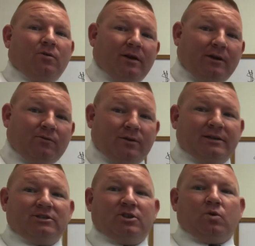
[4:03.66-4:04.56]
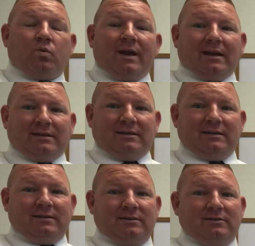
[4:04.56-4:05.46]
increase the rent.
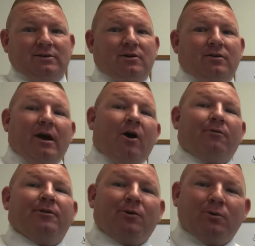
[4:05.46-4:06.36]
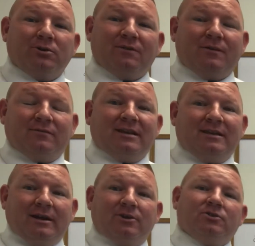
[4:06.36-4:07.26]
So now over the course of 15
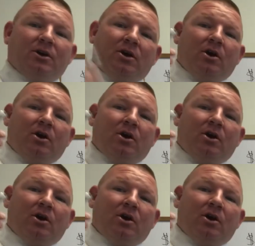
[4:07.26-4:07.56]
years,